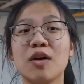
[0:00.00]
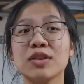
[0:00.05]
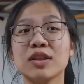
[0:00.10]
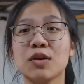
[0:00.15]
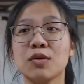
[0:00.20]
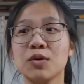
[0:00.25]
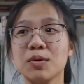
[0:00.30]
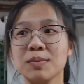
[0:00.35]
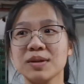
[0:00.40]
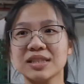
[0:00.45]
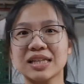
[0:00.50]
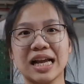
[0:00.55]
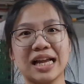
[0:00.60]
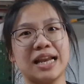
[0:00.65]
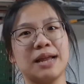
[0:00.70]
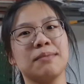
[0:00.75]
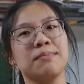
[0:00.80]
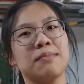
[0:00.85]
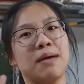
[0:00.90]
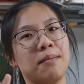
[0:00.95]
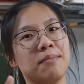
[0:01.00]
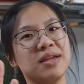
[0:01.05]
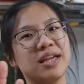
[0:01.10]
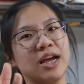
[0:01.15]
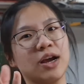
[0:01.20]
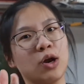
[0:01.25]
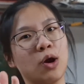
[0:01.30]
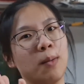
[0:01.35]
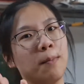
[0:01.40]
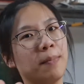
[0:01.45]
the room is like, then Mommy
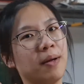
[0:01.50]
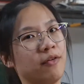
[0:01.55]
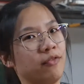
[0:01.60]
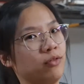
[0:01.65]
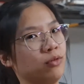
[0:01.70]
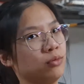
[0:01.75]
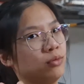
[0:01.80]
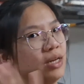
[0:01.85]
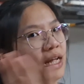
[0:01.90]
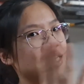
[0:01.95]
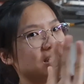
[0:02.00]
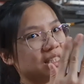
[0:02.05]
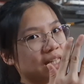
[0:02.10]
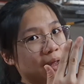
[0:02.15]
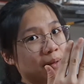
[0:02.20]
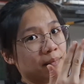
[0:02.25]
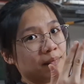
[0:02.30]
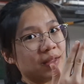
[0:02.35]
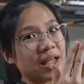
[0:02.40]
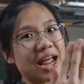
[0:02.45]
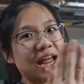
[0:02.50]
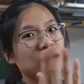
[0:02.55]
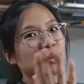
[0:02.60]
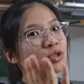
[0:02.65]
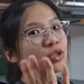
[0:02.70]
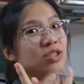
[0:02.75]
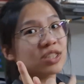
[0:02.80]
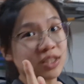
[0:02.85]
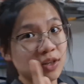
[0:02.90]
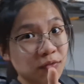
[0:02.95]
can compare to last time and
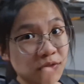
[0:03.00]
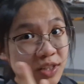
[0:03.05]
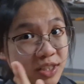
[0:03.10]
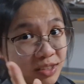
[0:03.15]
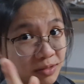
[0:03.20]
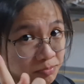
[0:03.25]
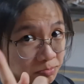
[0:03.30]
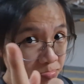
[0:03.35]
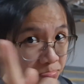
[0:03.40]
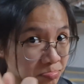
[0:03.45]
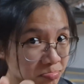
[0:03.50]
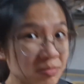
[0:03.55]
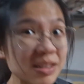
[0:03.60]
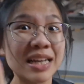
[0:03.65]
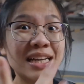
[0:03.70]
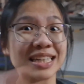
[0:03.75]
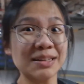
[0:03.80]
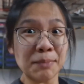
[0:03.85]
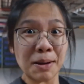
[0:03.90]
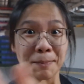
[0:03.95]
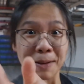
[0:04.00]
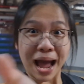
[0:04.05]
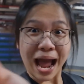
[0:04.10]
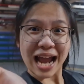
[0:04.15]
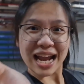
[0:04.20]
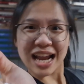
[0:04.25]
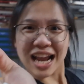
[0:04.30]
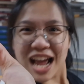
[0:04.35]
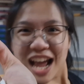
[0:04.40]
also service. So yeah. Bye bye.